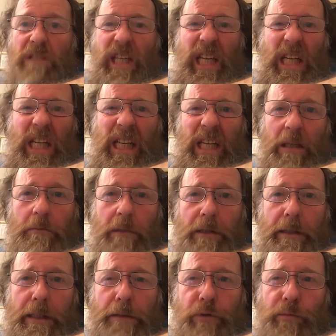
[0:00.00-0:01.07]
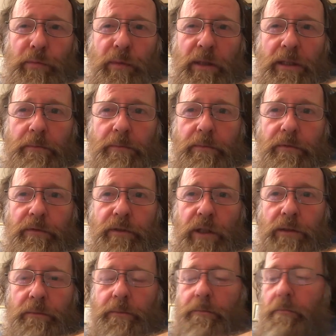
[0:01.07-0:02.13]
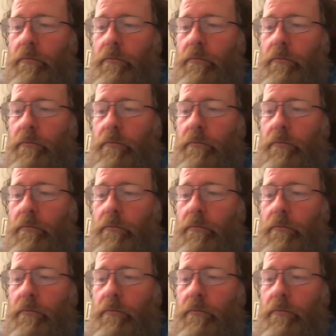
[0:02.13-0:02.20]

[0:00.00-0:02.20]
King Lear, I think, probably. Fun.